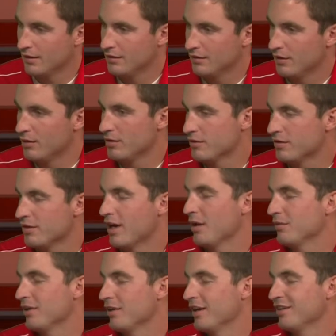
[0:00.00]
during your
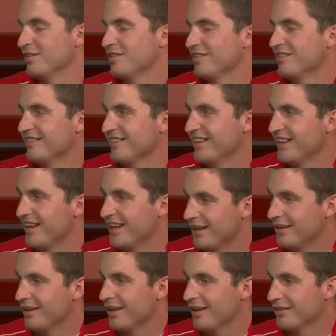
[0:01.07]
times as
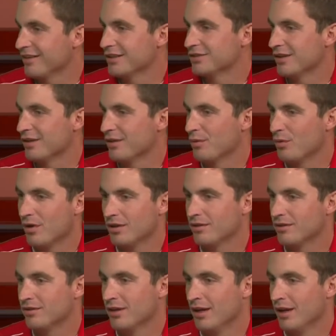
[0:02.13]
head athletic trainer, what
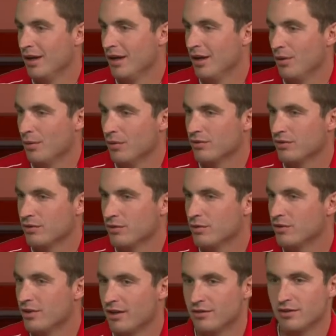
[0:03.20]
was you would
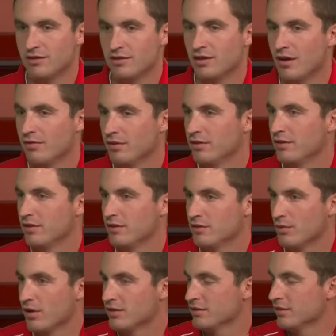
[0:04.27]
say is the toughest
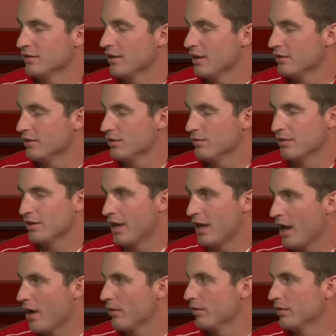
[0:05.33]
situation that you've
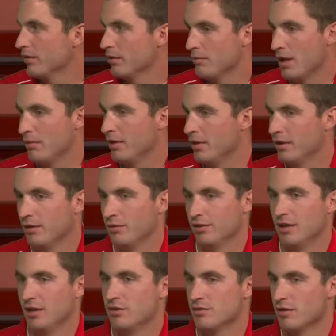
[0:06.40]
encountered? Maybe it was
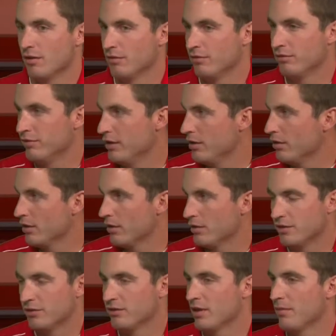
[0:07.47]
an injury on the field or
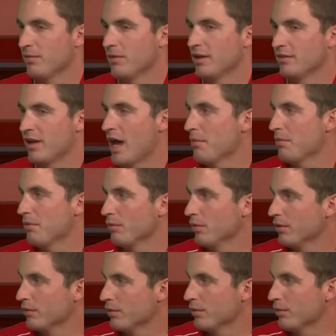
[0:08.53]
just something that's happened.
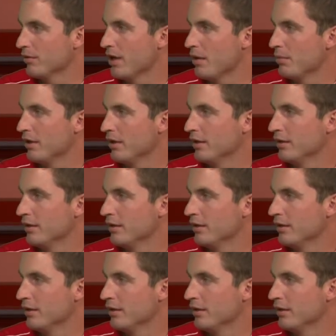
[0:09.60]
What would that be?